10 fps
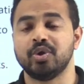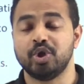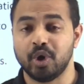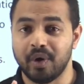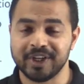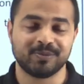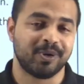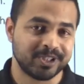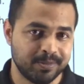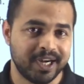your
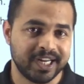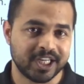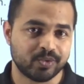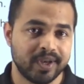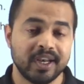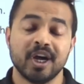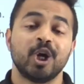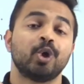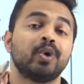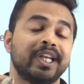responsibility as well
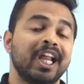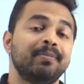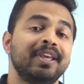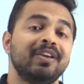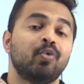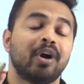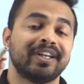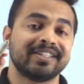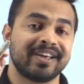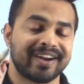to tell me
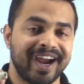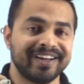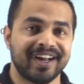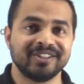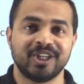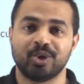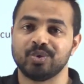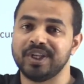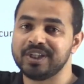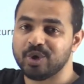what is the right answer to
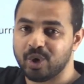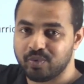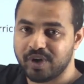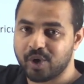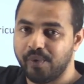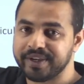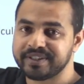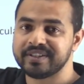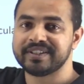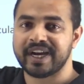these homework
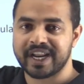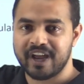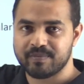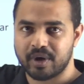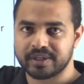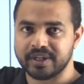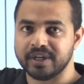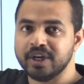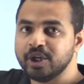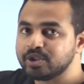questions that I have brought
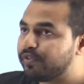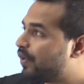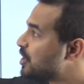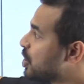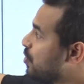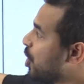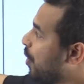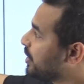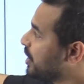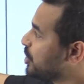here. So first homework
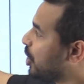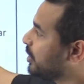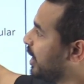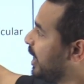question is on the